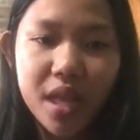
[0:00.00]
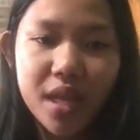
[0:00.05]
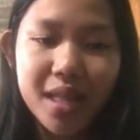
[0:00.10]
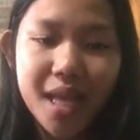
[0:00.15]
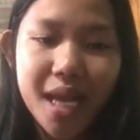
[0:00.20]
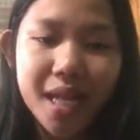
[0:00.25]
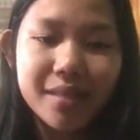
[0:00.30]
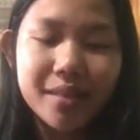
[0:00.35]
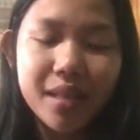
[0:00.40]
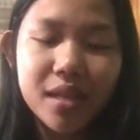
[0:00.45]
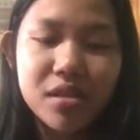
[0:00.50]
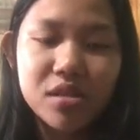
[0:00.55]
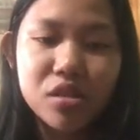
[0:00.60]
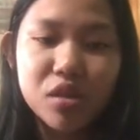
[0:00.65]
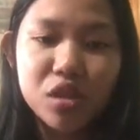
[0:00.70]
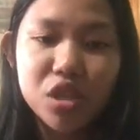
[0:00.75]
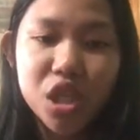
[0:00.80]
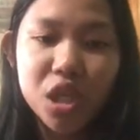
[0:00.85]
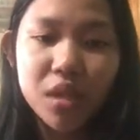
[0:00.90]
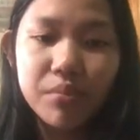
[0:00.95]
and
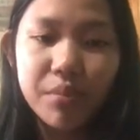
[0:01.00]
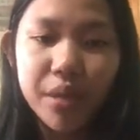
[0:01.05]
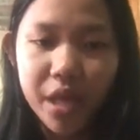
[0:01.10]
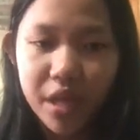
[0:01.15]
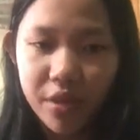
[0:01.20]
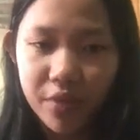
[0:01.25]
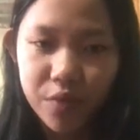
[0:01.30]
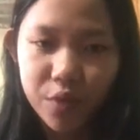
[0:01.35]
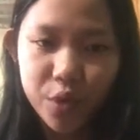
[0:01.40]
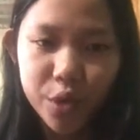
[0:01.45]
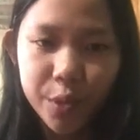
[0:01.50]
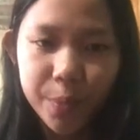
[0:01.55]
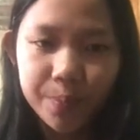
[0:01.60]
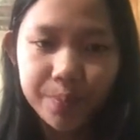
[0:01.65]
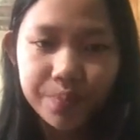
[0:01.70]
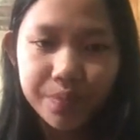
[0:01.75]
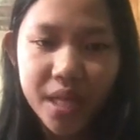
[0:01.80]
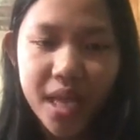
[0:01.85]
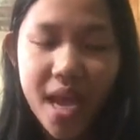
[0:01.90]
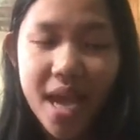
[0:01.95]
antisocial behavior.
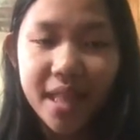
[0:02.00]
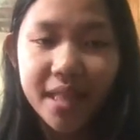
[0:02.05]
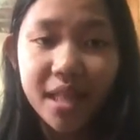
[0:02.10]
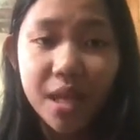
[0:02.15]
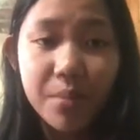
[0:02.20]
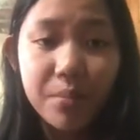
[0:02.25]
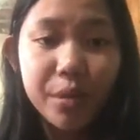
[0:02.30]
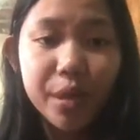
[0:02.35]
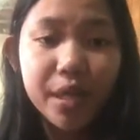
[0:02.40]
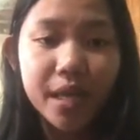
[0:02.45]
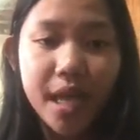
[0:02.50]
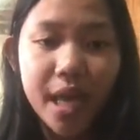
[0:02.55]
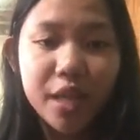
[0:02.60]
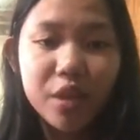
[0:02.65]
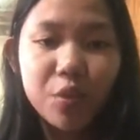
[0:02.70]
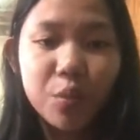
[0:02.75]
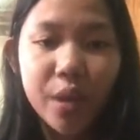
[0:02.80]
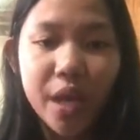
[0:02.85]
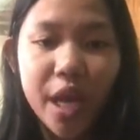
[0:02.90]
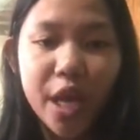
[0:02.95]
Number
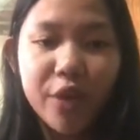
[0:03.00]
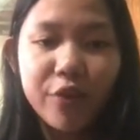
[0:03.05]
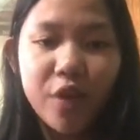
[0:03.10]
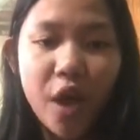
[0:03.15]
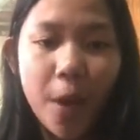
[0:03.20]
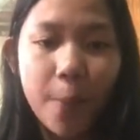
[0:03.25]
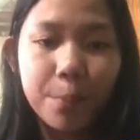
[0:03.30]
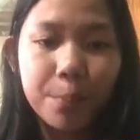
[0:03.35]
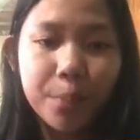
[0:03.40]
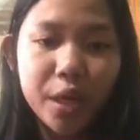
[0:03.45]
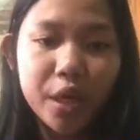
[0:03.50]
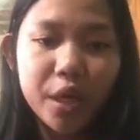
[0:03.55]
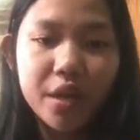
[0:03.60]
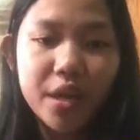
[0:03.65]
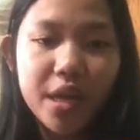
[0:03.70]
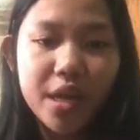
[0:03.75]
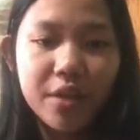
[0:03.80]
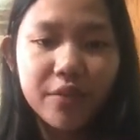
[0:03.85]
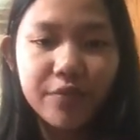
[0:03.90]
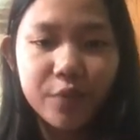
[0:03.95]
9, we have peer
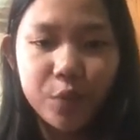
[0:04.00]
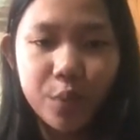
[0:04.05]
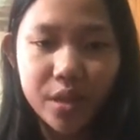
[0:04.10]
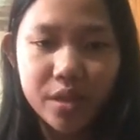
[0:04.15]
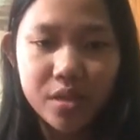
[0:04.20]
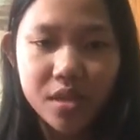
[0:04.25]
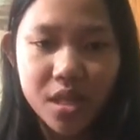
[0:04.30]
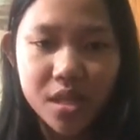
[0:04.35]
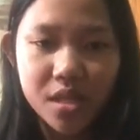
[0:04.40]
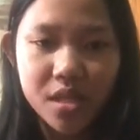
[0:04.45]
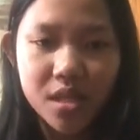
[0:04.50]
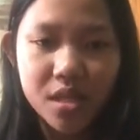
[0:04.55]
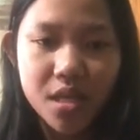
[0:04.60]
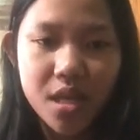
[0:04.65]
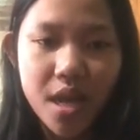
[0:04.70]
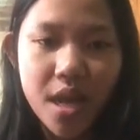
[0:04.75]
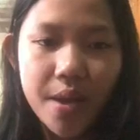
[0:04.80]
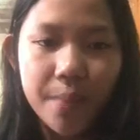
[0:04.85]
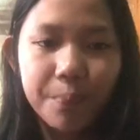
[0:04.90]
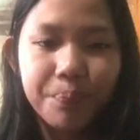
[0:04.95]
influences.
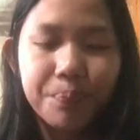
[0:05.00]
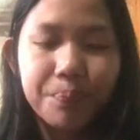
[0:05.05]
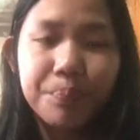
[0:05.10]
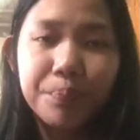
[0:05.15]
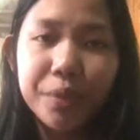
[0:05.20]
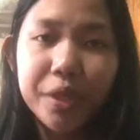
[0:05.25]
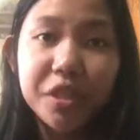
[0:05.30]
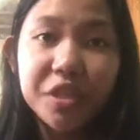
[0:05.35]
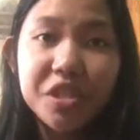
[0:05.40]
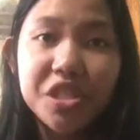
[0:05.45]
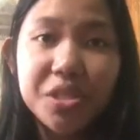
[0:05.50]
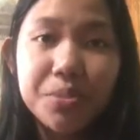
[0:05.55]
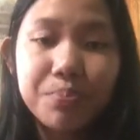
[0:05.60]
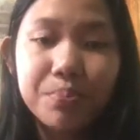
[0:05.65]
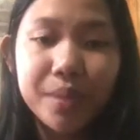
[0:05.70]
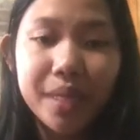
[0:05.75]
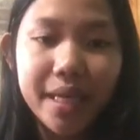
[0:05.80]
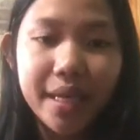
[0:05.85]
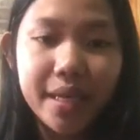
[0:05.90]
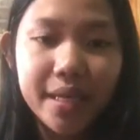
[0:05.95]
Peers
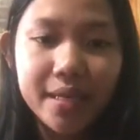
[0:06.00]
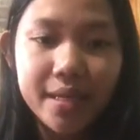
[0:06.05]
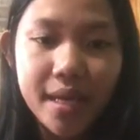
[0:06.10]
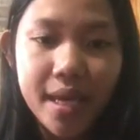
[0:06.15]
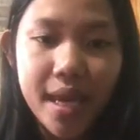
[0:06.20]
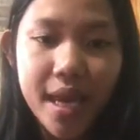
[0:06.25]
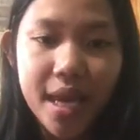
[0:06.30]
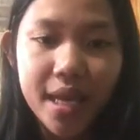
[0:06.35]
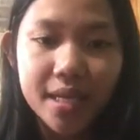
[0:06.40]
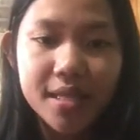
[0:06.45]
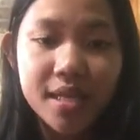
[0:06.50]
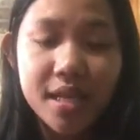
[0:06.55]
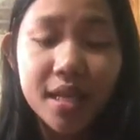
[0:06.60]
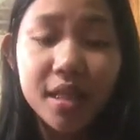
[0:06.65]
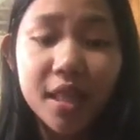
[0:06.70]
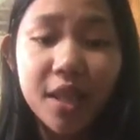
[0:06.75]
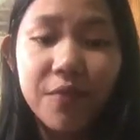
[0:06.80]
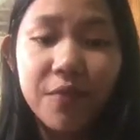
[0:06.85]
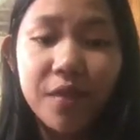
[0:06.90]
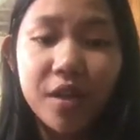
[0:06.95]
play a
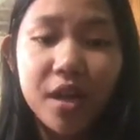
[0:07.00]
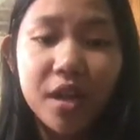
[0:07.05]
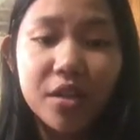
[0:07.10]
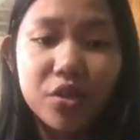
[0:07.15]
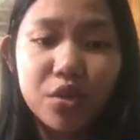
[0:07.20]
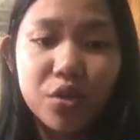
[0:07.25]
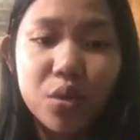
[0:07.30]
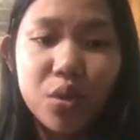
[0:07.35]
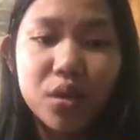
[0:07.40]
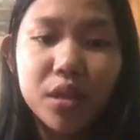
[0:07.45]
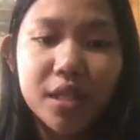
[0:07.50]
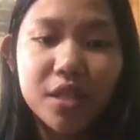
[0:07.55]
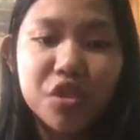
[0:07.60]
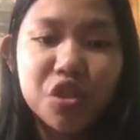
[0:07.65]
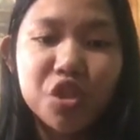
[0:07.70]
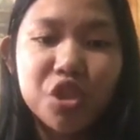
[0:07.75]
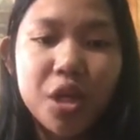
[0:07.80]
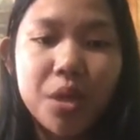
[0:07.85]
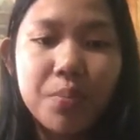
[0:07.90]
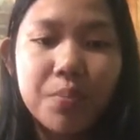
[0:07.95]
significant role in
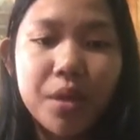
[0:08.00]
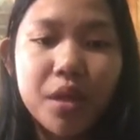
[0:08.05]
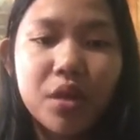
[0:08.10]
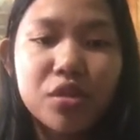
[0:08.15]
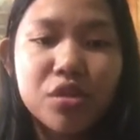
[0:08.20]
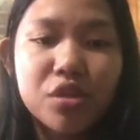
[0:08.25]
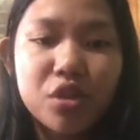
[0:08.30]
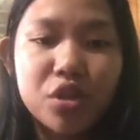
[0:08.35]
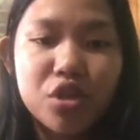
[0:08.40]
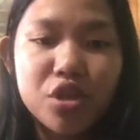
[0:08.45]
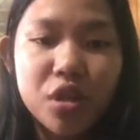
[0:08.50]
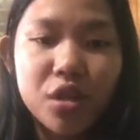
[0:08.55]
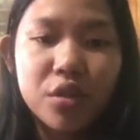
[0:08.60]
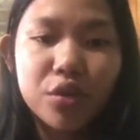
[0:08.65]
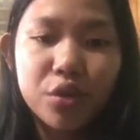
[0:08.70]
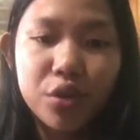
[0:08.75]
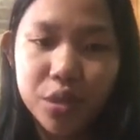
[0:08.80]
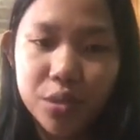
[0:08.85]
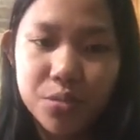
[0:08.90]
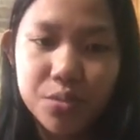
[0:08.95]
shaping social
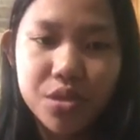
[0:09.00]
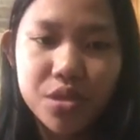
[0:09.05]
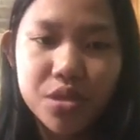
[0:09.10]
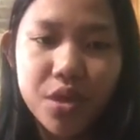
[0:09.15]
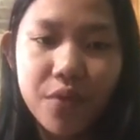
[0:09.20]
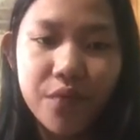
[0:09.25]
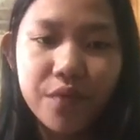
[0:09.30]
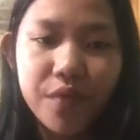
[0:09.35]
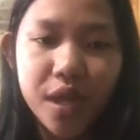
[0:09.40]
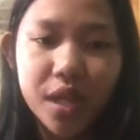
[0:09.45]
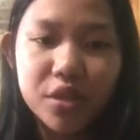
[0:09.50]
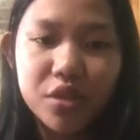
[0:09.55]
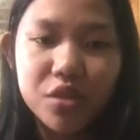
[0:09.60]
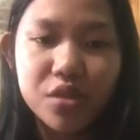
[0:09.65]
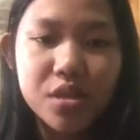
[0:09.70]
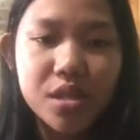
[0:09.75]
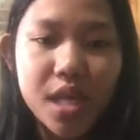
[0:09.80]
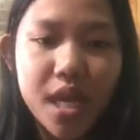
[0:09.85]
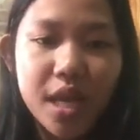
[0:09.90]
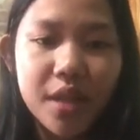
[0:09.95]
norms,
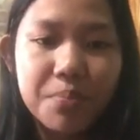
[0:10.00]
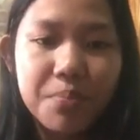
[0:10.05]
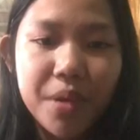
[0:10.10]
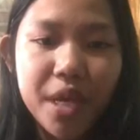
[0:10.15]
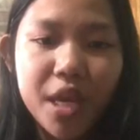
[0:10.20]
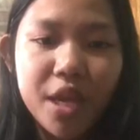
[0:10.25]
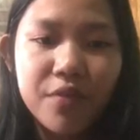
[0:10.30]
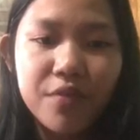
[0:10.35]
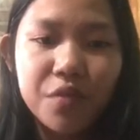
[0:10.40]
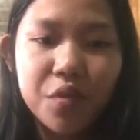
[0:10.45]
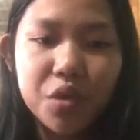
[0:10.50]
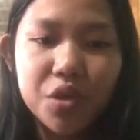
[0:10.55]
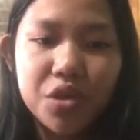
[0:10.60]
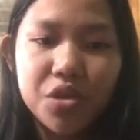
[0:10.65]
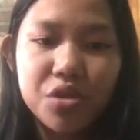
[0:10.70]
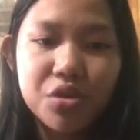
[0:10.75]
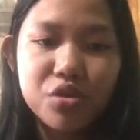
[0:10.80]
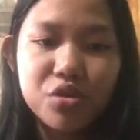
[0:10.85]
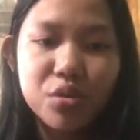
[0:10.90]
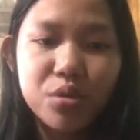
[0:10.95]
values, and
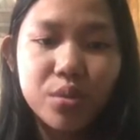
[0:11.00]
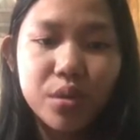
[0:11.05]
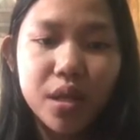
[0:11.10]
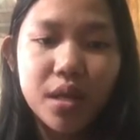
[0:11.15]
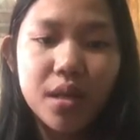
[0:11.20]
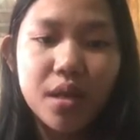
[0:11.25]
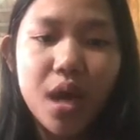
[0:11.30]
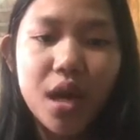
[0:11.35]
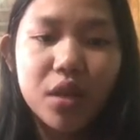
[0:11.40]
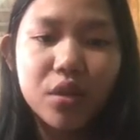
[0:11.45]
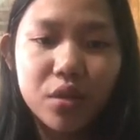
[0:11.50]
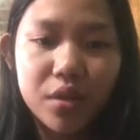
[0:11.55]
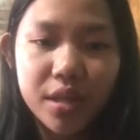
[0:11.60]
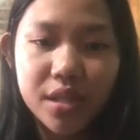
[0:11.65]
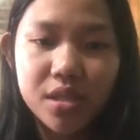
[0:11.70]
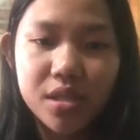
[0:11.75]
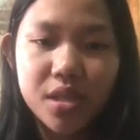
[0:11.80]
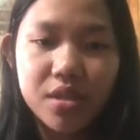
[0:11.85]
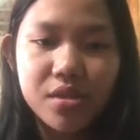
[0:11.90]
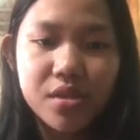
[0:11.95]
behaviors during
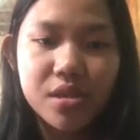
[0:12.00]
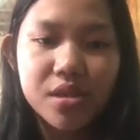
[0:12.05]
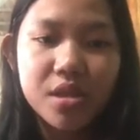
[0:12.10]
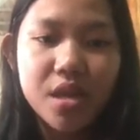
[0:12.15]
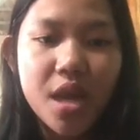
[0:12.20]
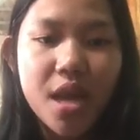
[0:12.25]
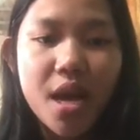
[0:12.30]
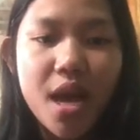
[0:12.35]
adolescence.